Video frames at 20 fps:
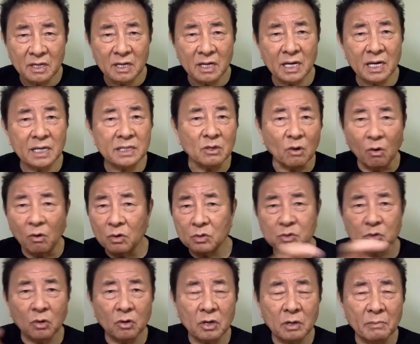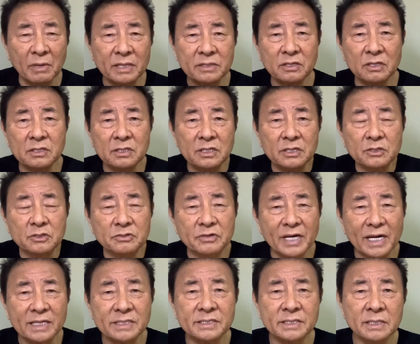and all tournament in the
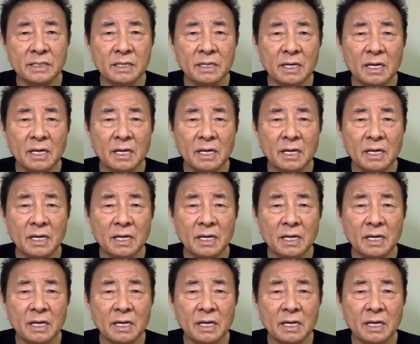U.S.